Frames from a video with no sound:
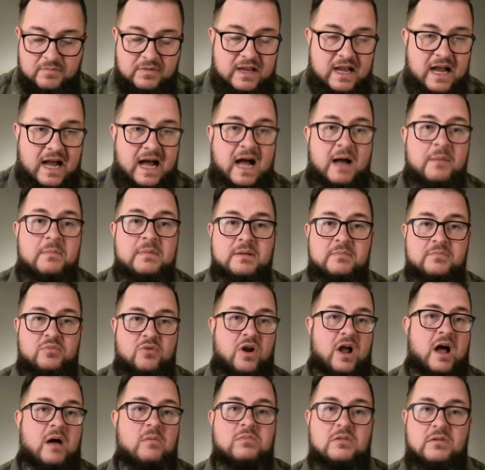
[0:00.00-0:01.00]
common
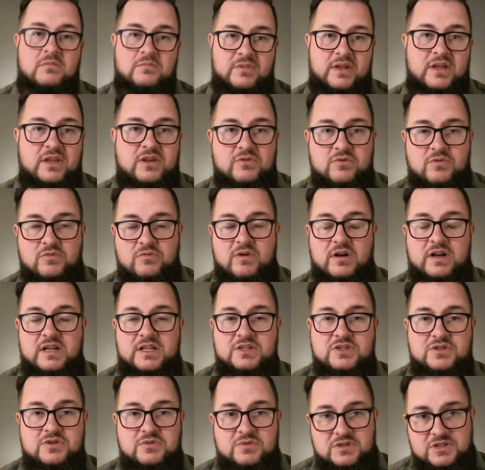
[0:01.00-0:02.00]
problem that you will run
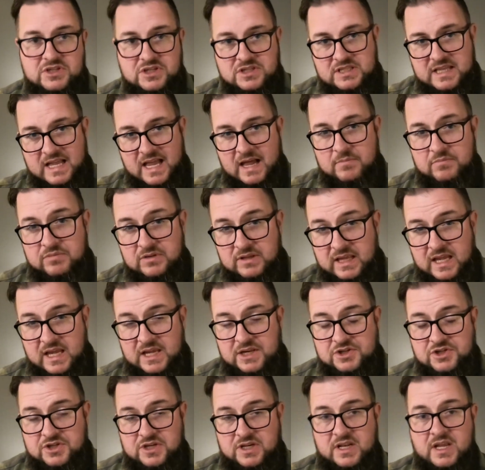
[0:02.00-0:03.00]
into, is just the
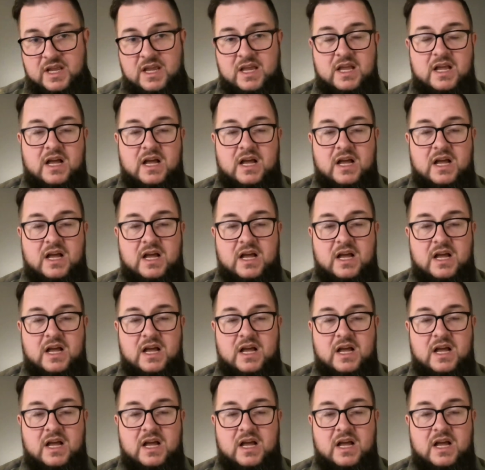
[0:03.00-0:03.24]
application.